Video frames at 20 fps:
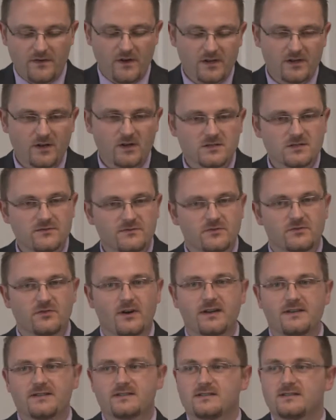heard lots of
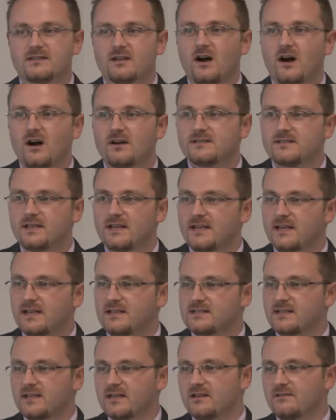great
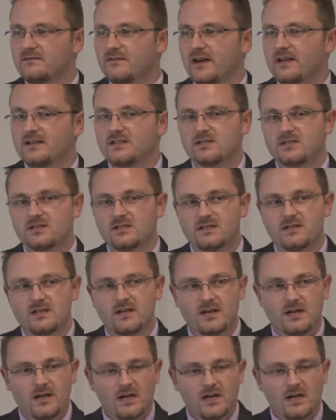ideas, innovation,